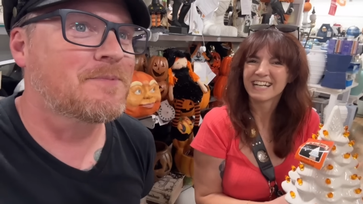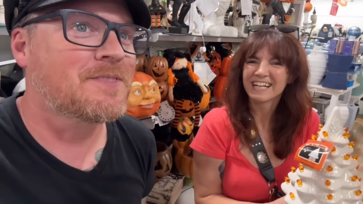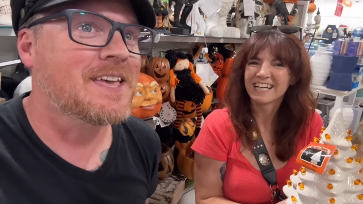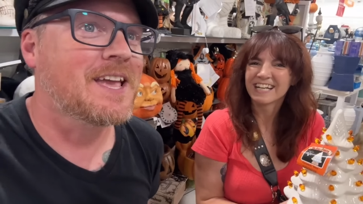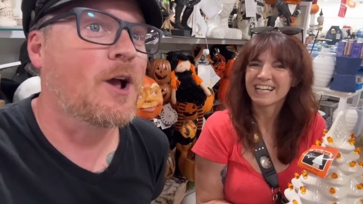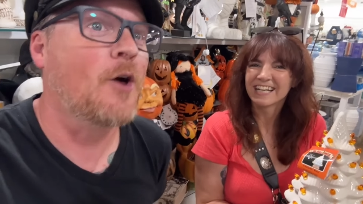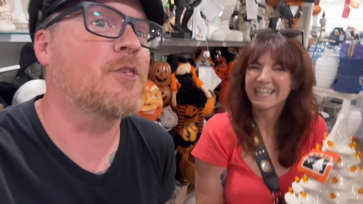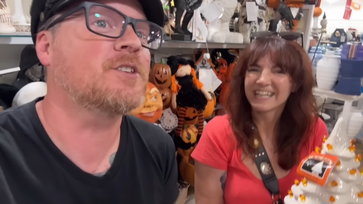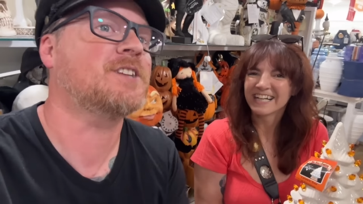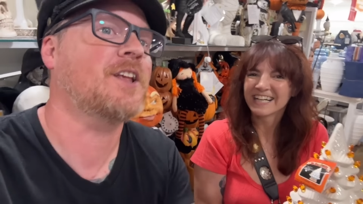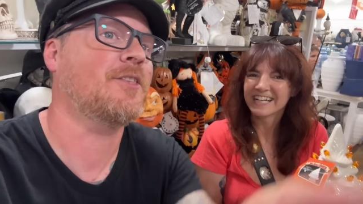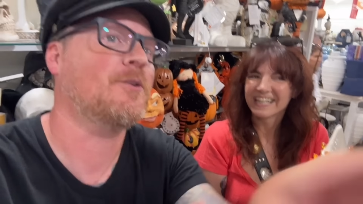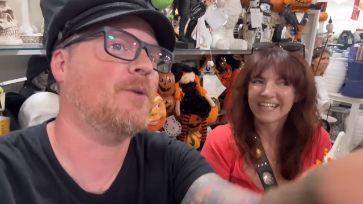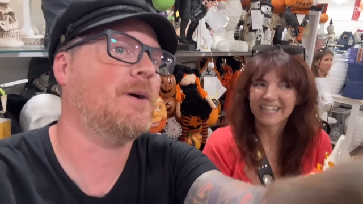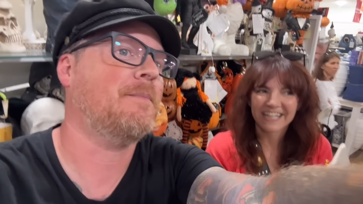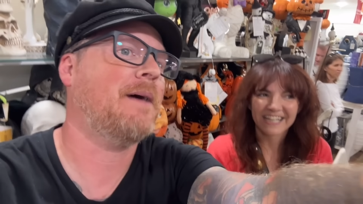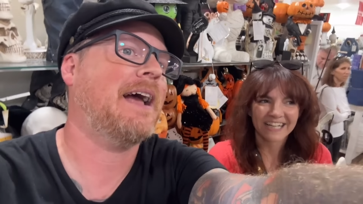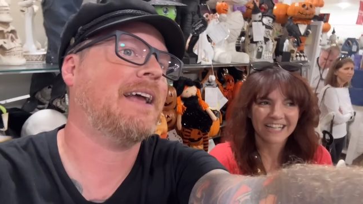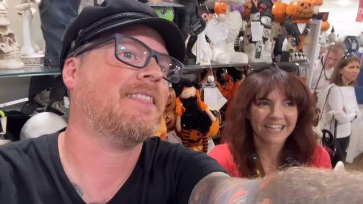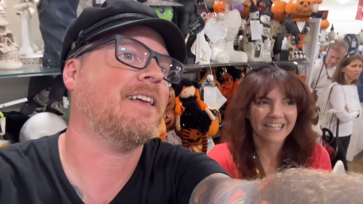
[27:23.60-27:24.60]
Speaker 1: thing. Oh, there's another one
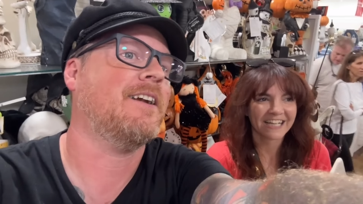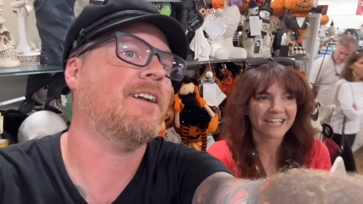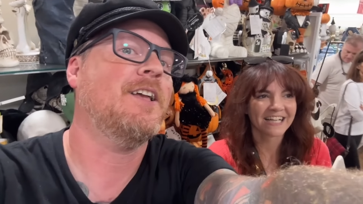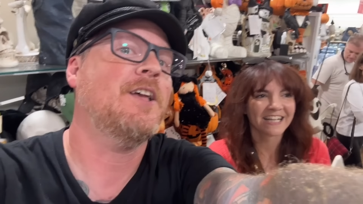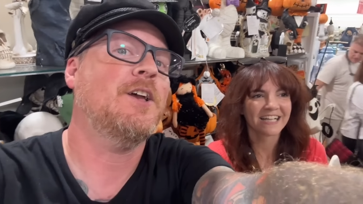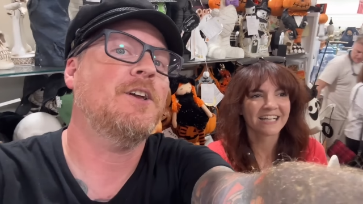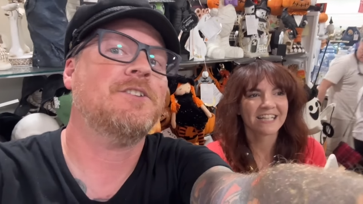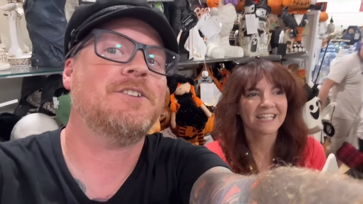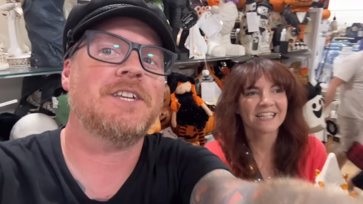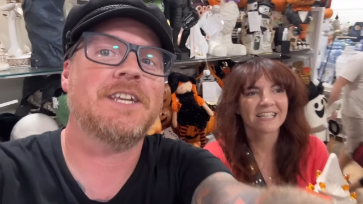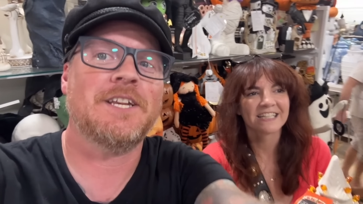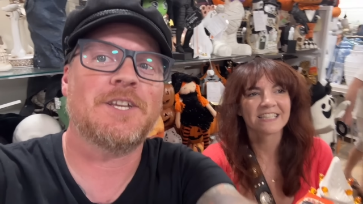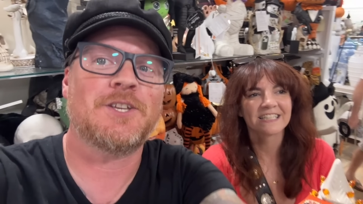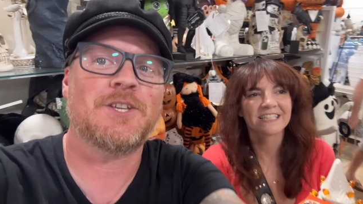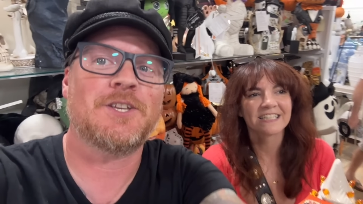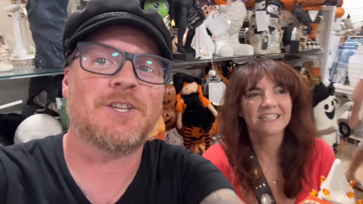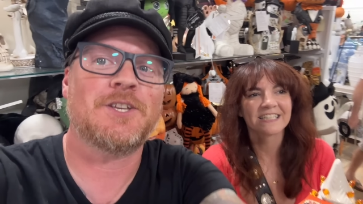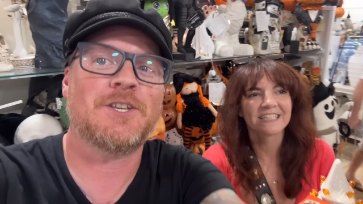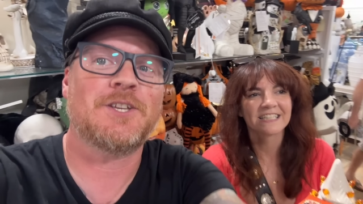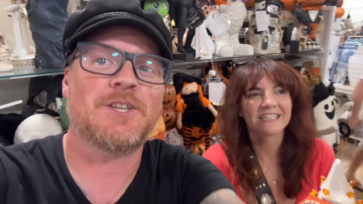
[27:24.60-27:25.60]
back there. Do you need
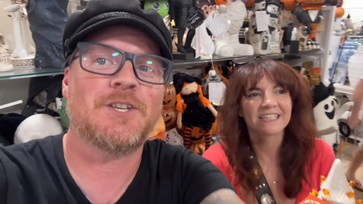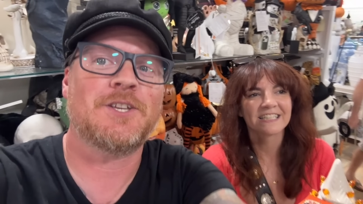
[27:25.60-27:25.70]
two?